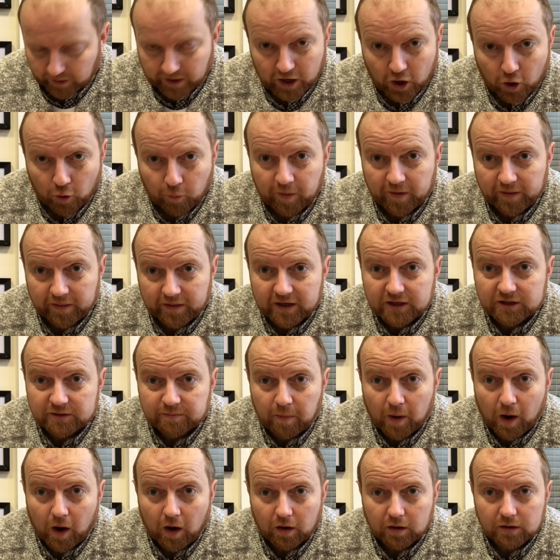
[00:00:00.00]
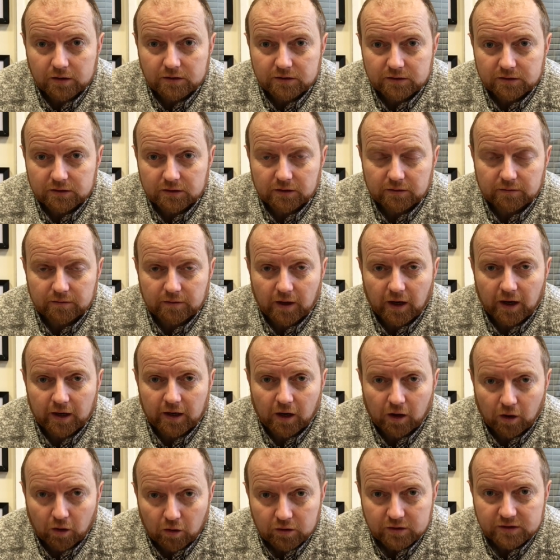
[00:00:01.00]
When I opened this box
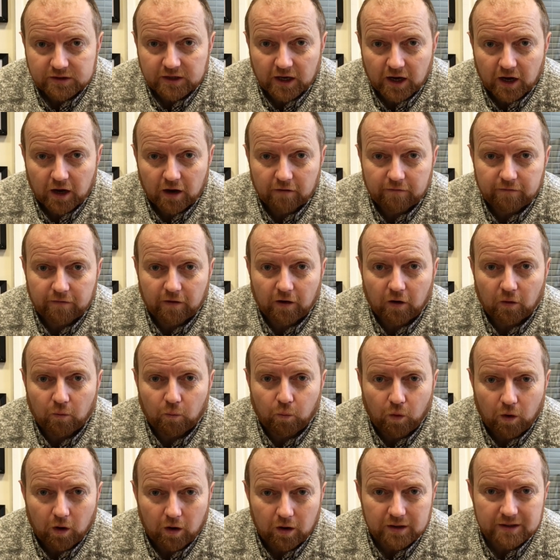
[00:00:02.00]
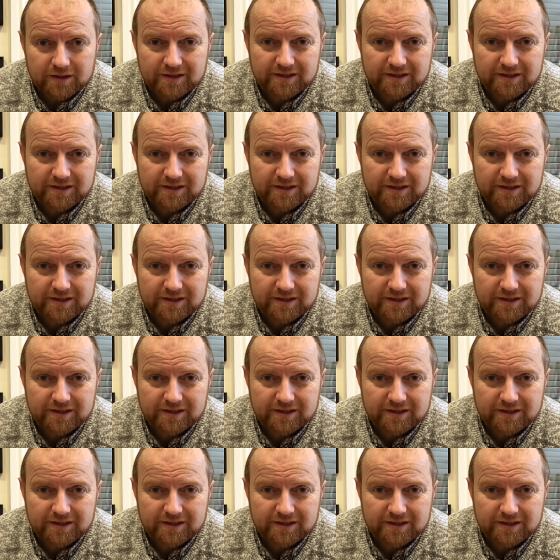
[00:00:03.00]
and I looked at it, I thought, what